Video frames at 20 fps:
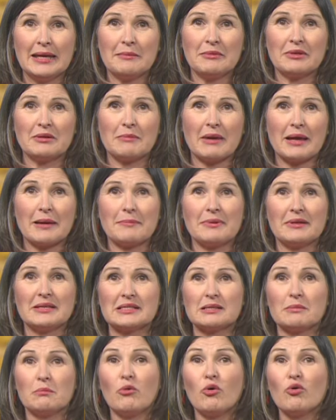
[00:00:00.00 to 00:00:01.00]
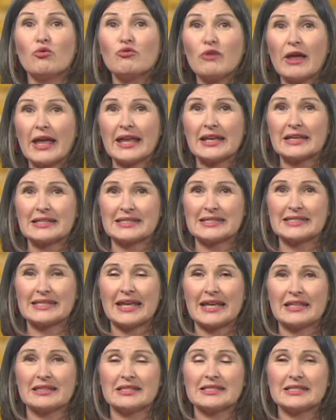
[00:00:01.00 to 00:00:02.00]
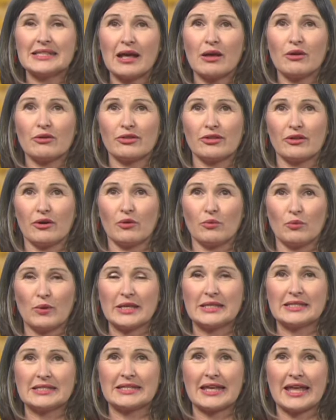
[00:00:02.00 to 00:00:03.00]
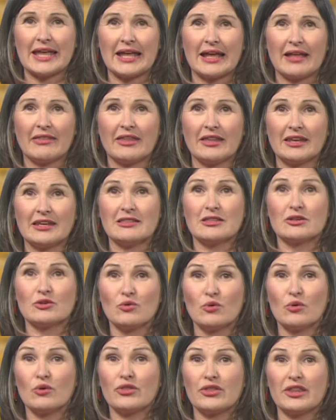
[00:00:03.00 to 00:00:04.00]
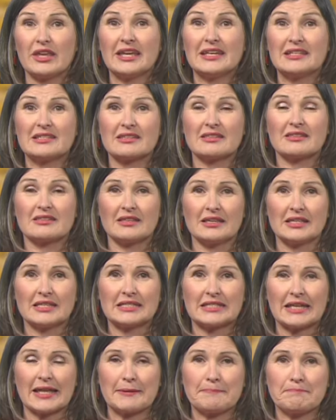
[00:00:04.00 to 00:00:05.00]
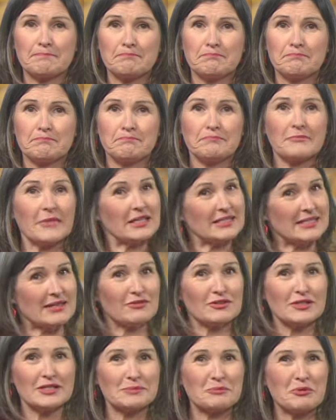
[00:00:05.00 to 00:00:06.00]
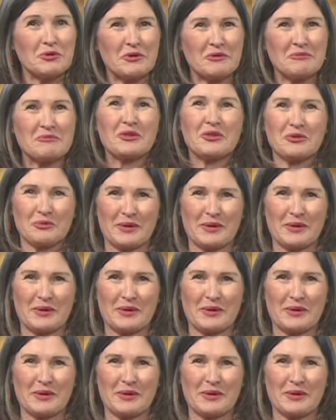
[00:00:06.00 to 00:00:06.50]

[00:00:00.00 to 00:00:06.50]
but it might be some more rain, as I say, in the south on Wednesday and then in the north into Thursday. As ever, there's more on the